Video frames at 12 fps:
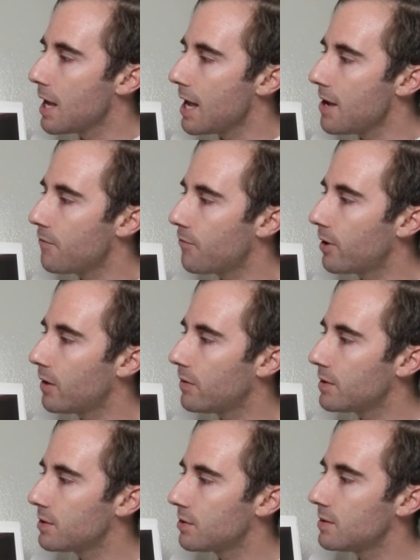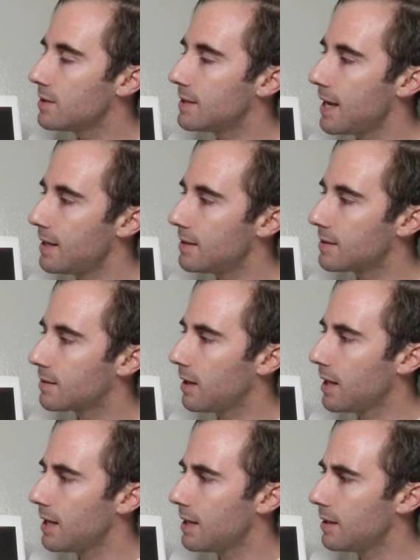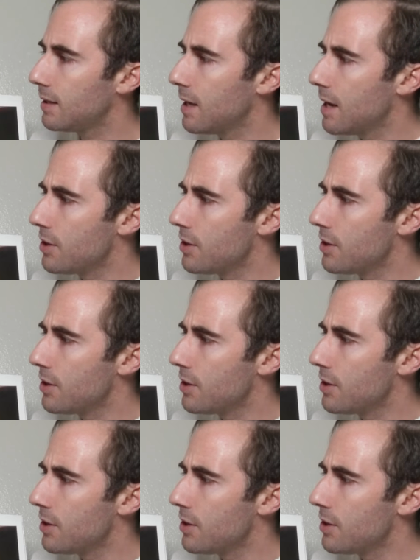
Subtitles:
In front of us stood Santa's sleigh.